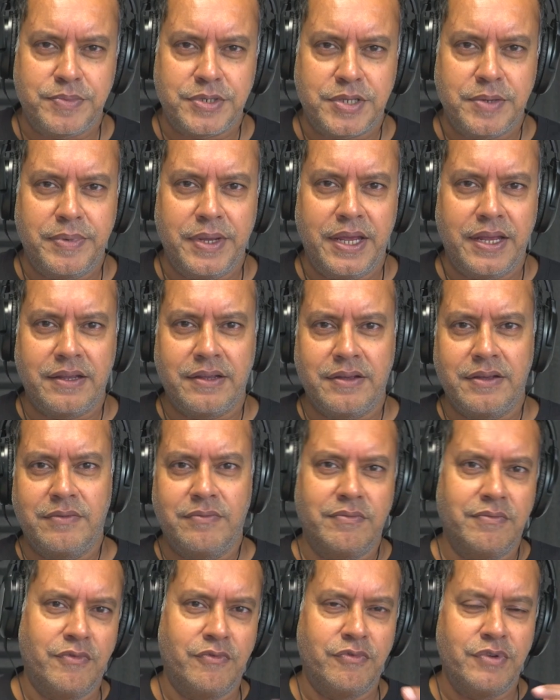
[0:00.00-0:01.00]
are being
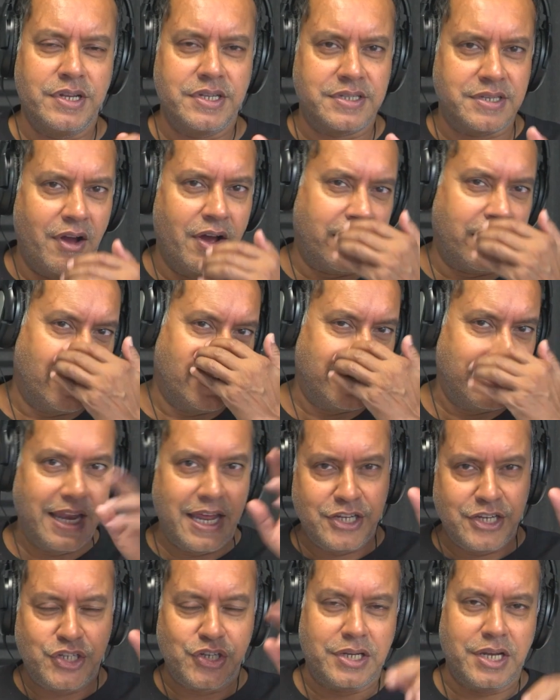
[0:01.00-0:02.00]
recycled
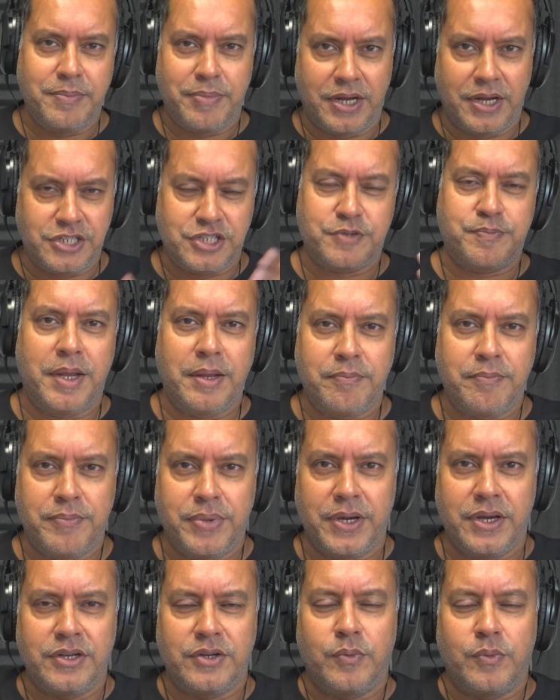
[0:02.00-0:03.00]
allegedly by just being
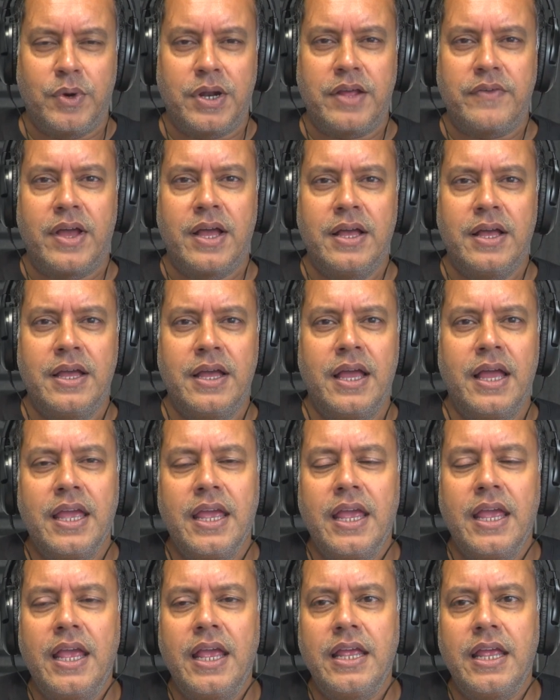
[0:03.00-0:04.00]
burned or whatever.
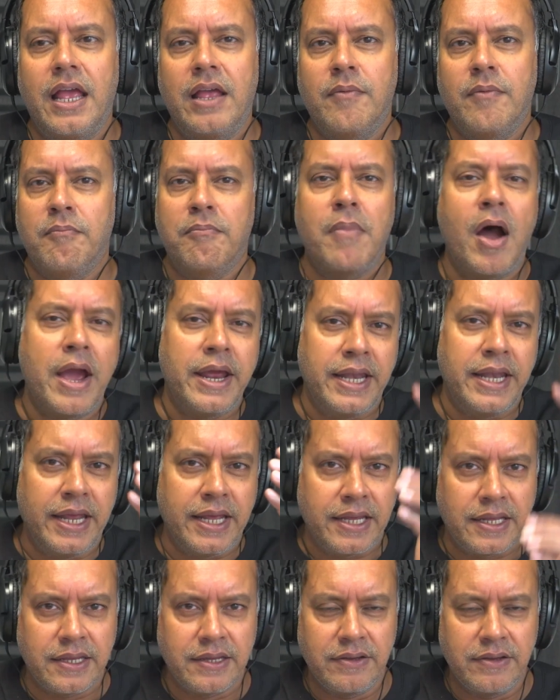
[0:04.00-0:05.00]

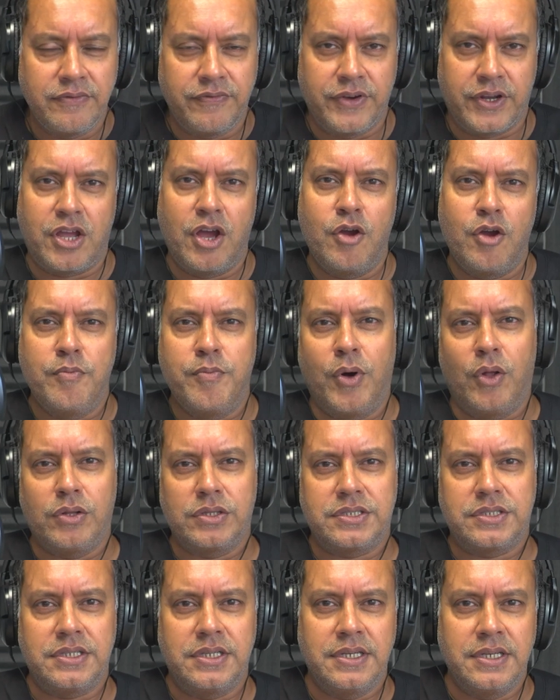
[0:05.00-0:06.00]
Mining for
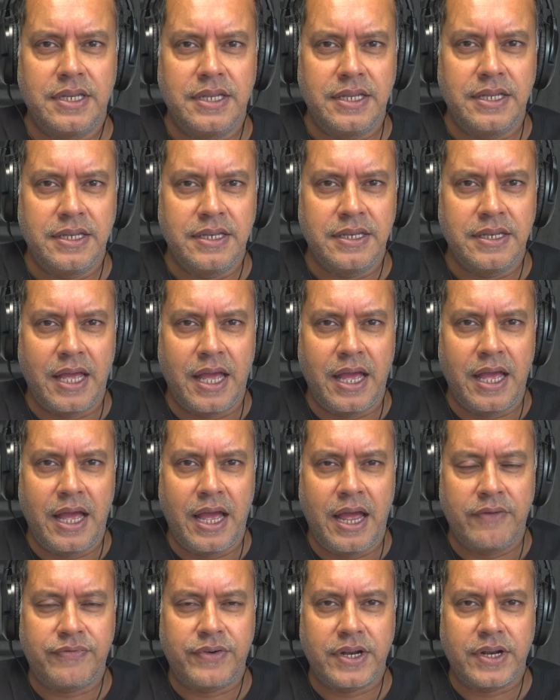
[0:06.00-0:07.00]
cobalt in
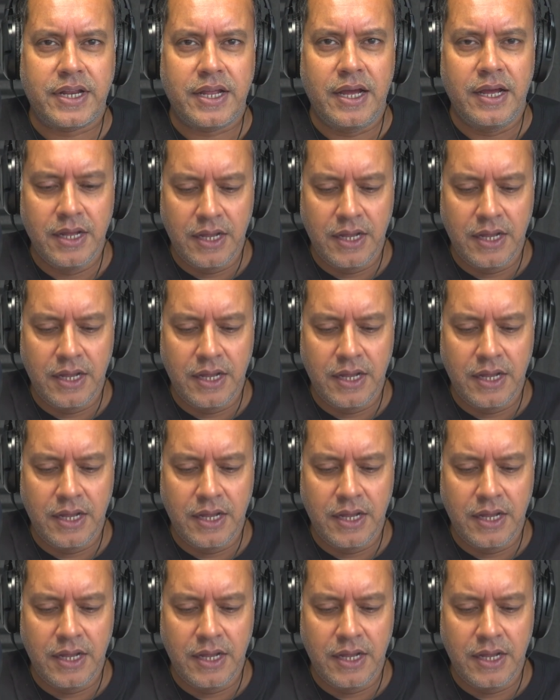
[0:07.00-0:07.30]
Africa.